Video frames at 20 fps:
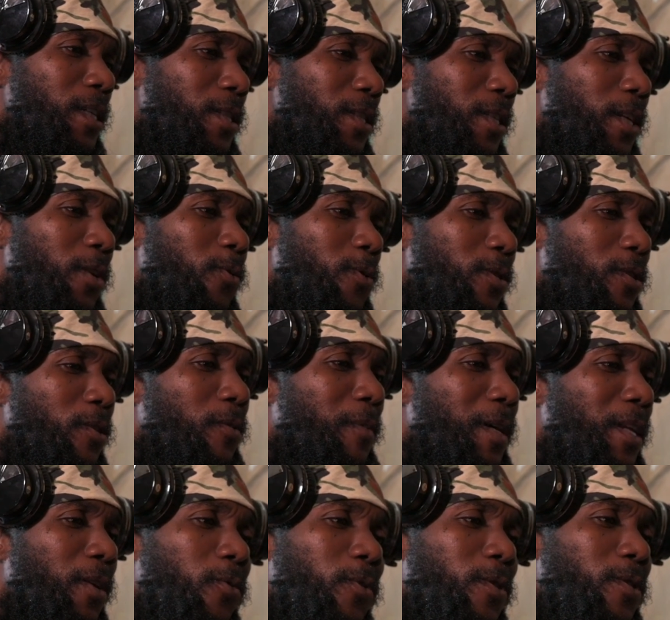So you know, so
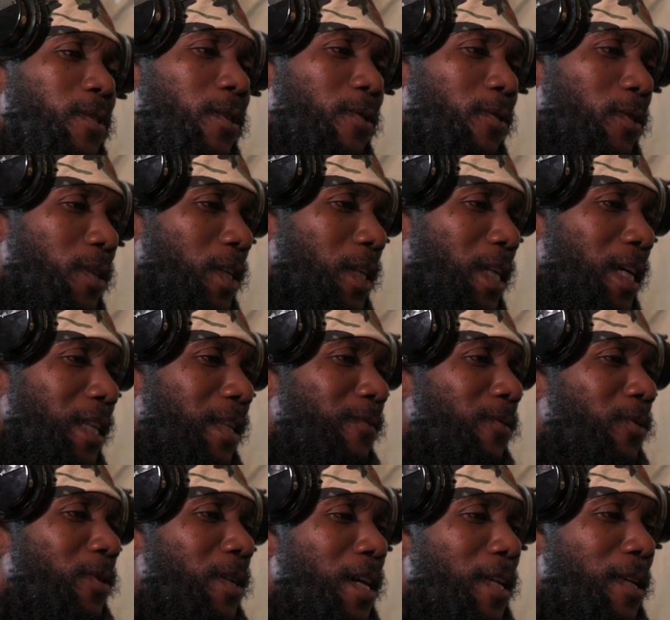nobody could say nothing. Not
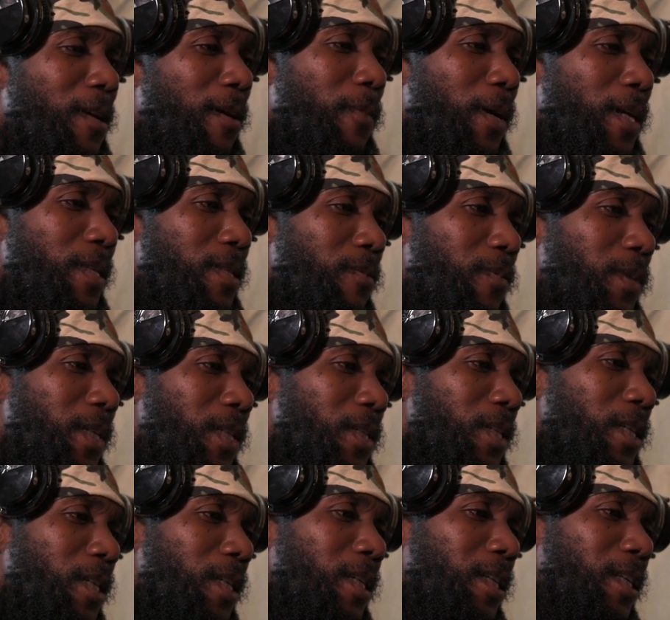even could have given a bad
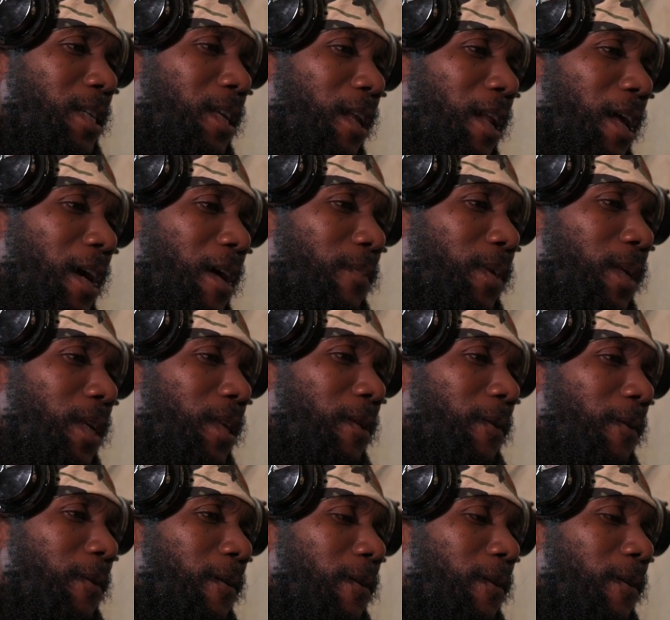speech. You know what I mean?